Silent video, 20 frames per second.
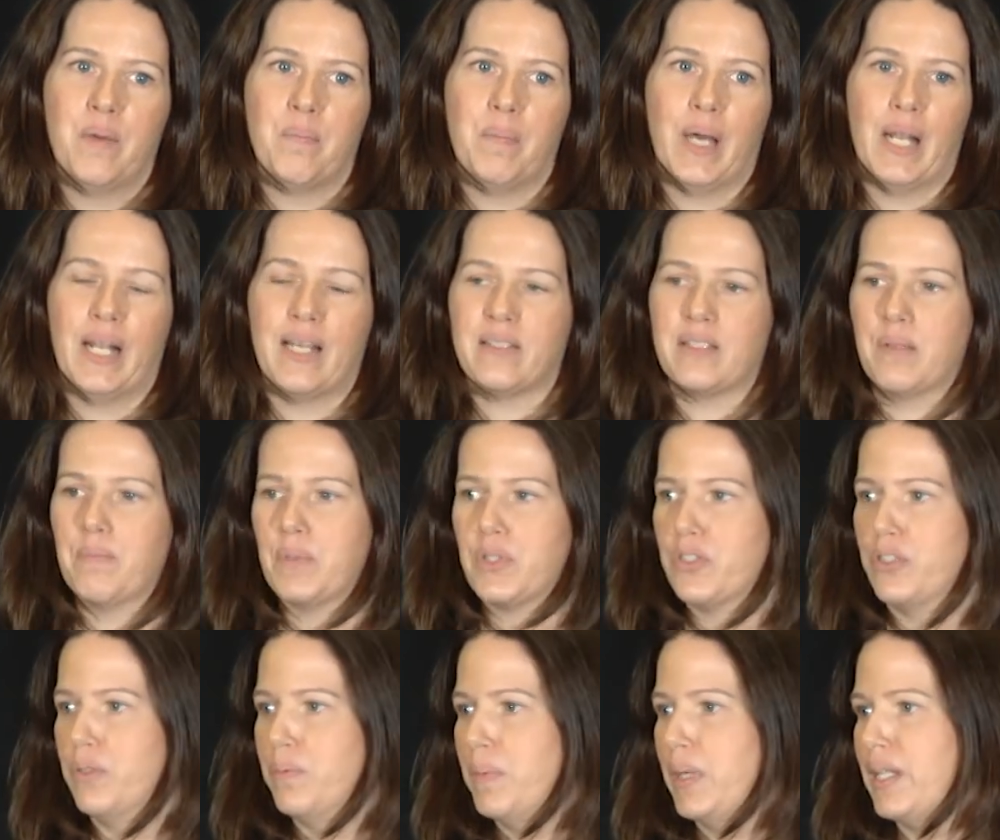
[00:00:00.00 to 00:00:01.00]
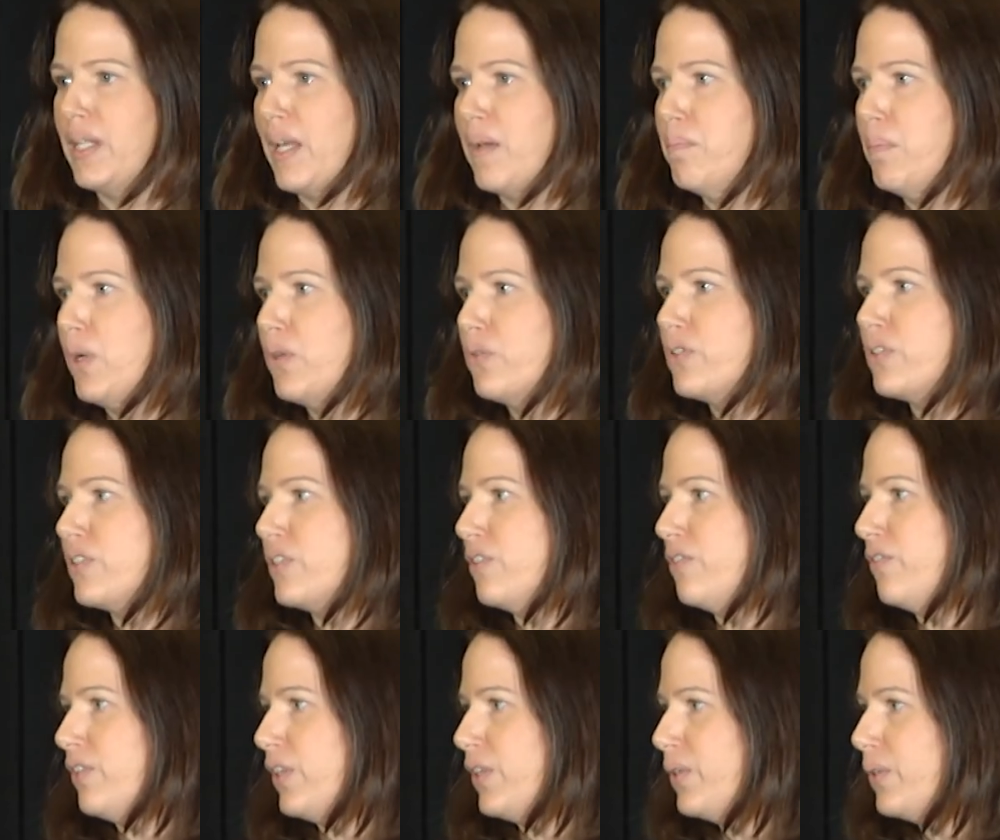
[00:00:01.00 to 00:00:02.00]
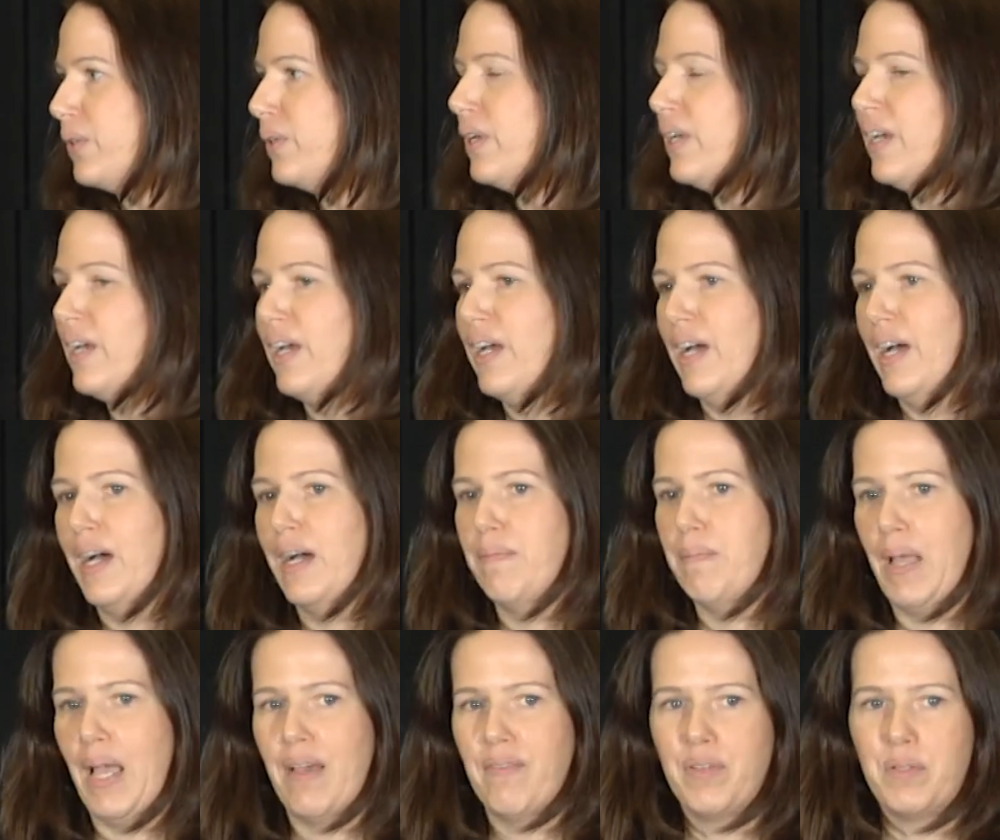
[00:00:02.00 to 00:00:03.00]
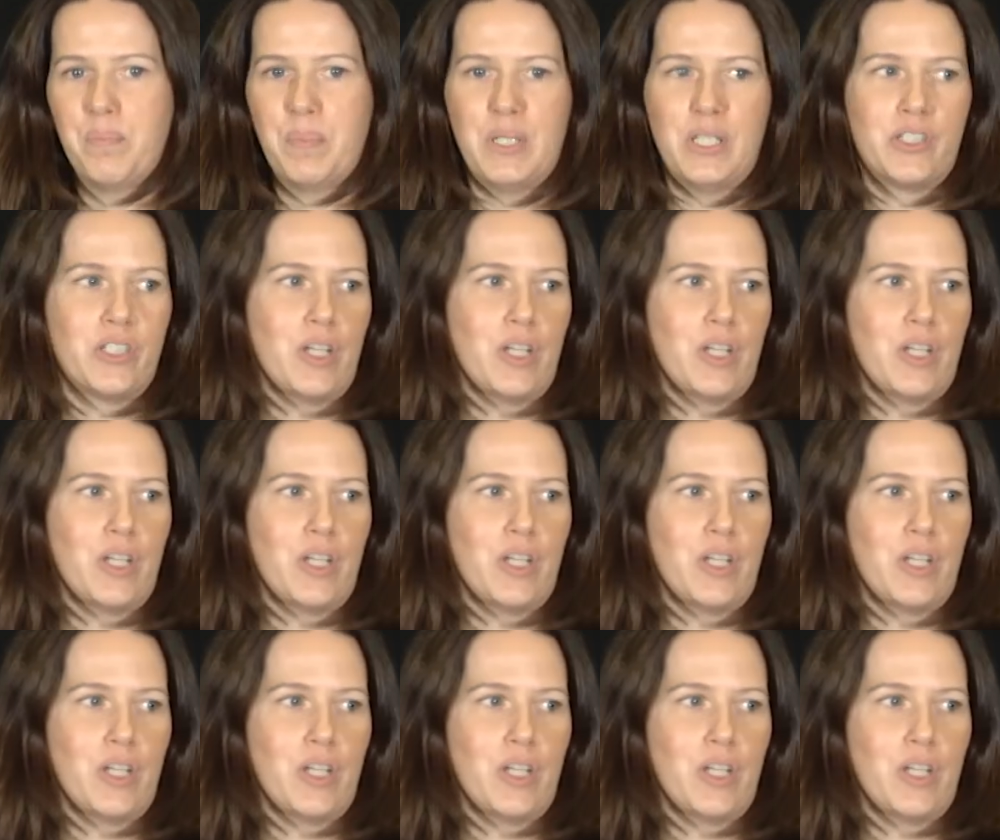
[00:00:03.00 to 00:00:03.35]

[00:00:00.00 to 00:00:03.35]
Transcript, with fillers: But as I'm assuming that most of you um, haven't been